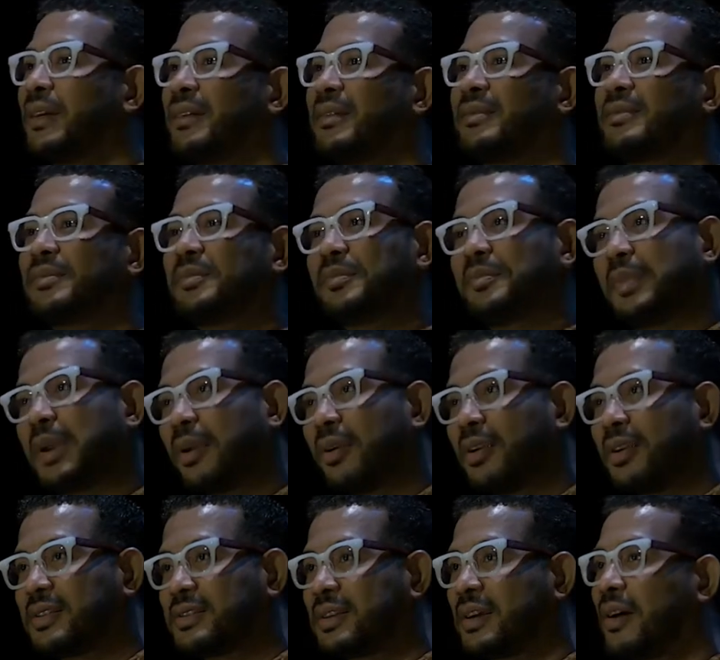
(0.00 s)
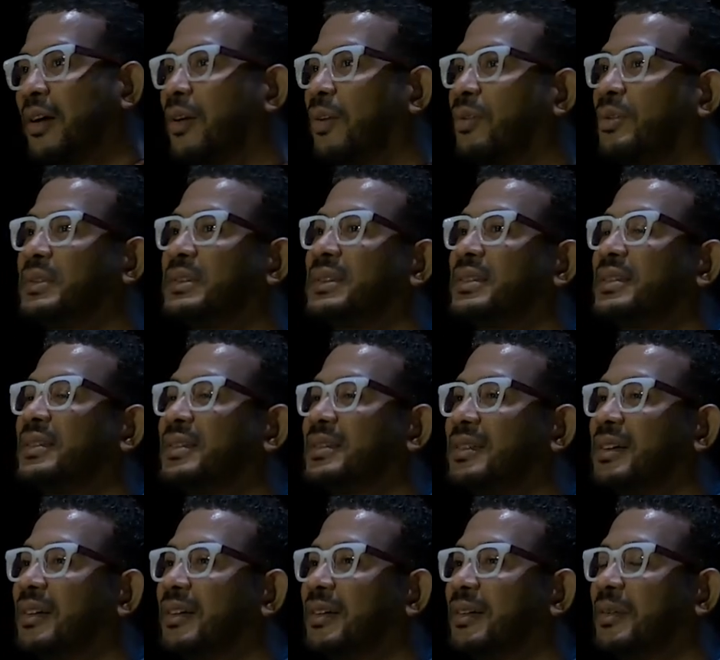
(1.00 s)
where parents are
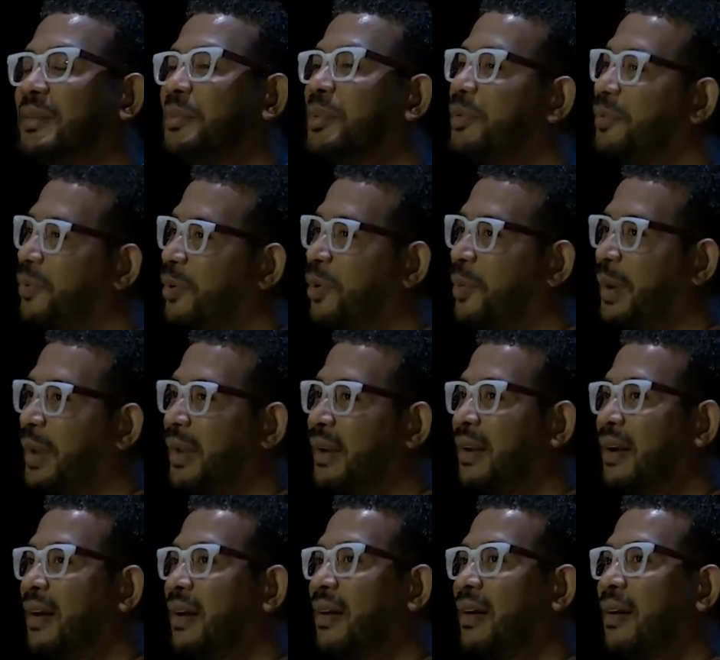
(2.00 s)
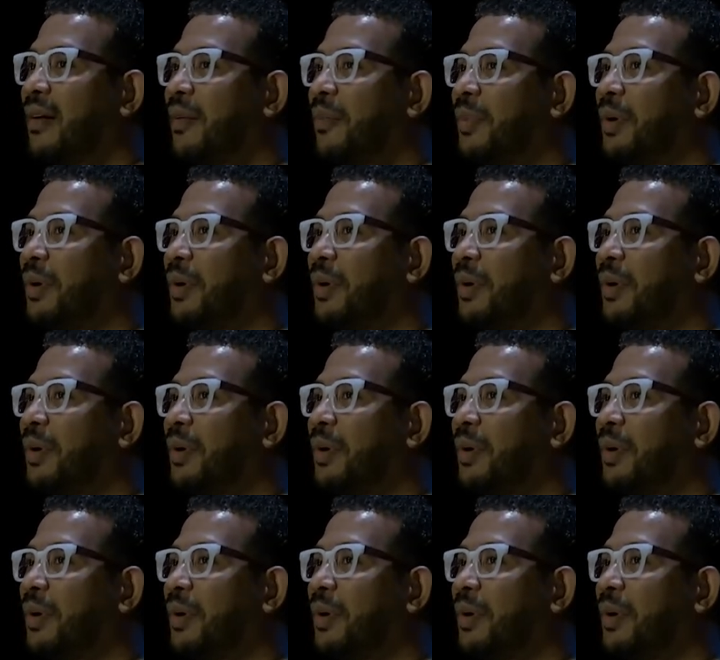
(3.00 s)
out performing.